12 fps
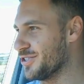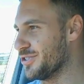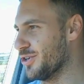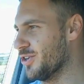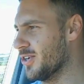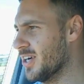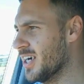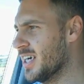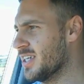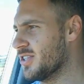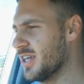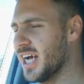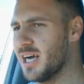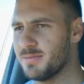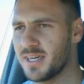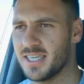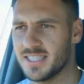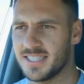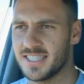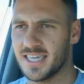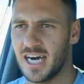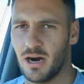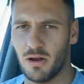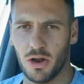So today I'm gonna see
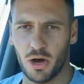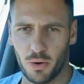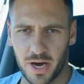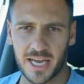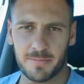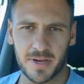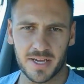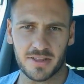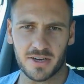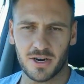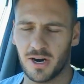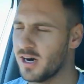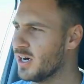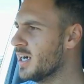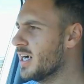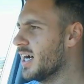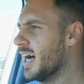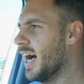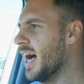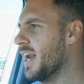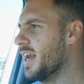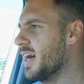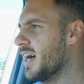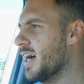how low I can make the car and